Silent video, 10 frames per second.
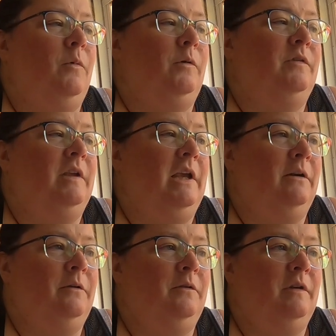more
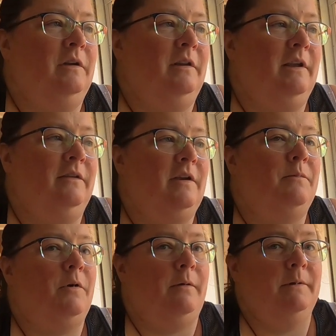scanners and things, I
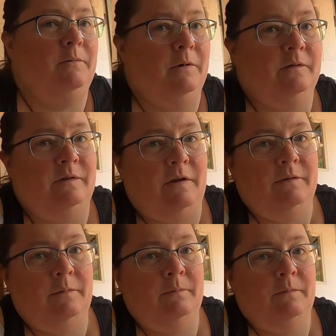probably will sell
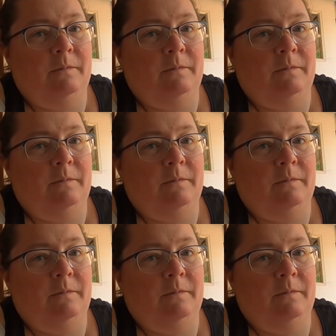them.